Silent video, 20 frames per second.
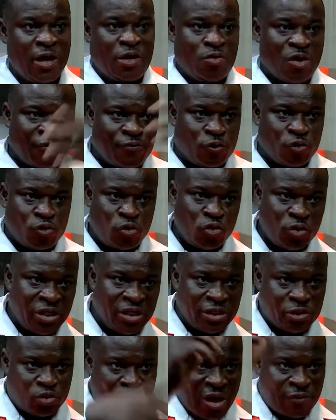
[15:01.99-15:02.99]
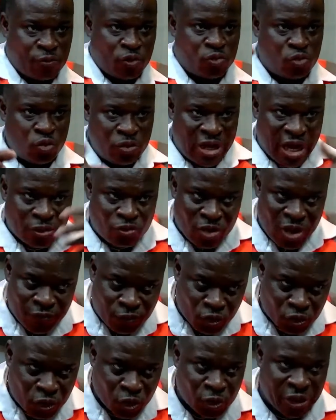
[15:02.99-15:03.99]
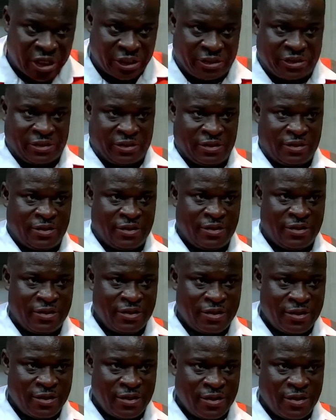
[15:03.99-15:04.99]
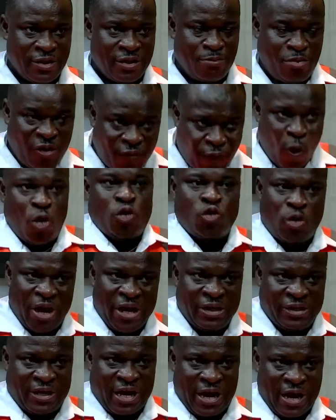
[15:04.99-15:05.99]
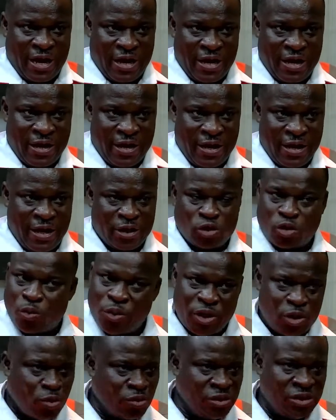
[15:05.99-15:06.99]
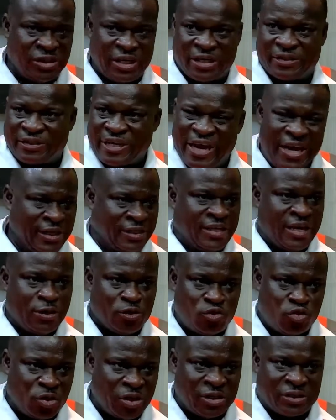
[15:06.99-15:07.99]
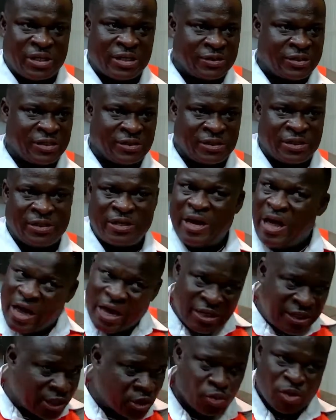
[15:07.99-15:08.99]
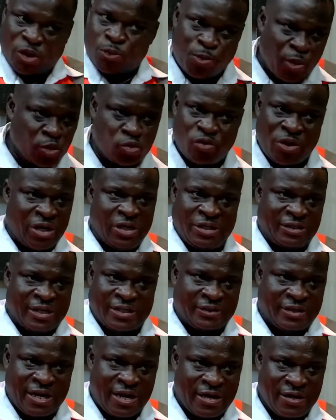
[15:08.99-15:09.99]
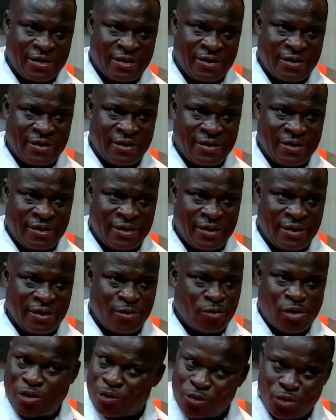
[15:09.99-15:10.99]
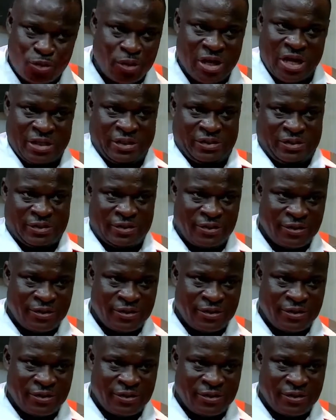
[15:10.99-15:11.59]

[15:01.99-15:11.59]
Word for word: You have to do this. You have to do that. You have to do this before you enter. So we don't just enter into disaster scene and just respond to the disaster. Okay. We don't do that.